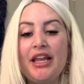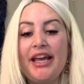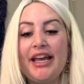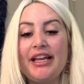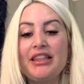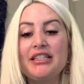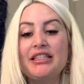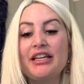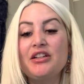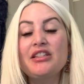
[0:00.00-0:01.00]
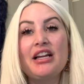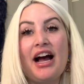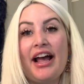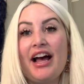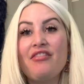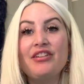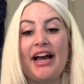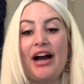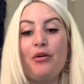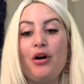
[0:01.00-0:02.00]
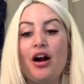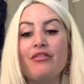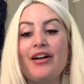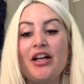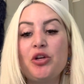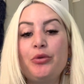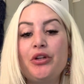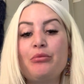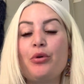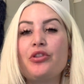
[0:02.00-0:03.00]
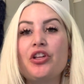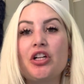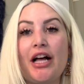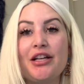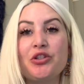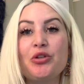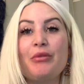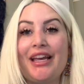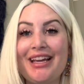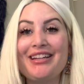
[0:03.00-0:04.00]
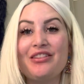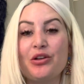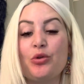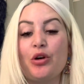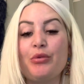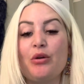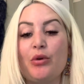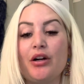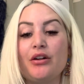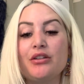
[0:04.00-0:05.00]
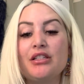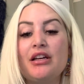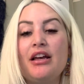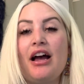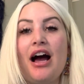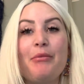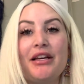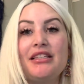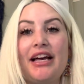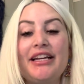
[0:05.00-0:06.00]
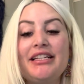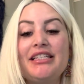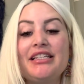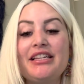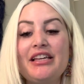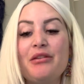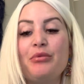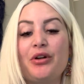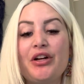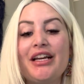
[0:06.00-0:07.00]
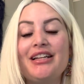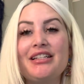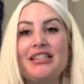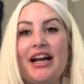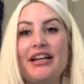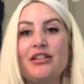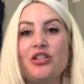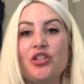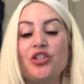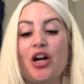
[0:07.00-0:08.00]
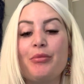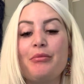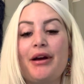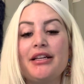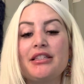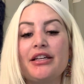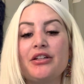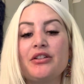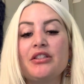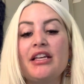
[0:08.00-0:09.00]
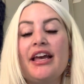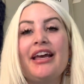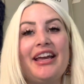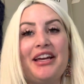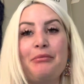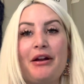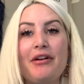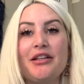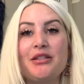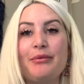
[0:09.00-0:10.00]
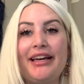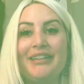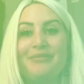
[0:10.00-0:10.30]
and the skills that I have now are valuable in both the classroom and in the corporate world. I'm excited to keep learning and designing to sharpen my skills and my resume.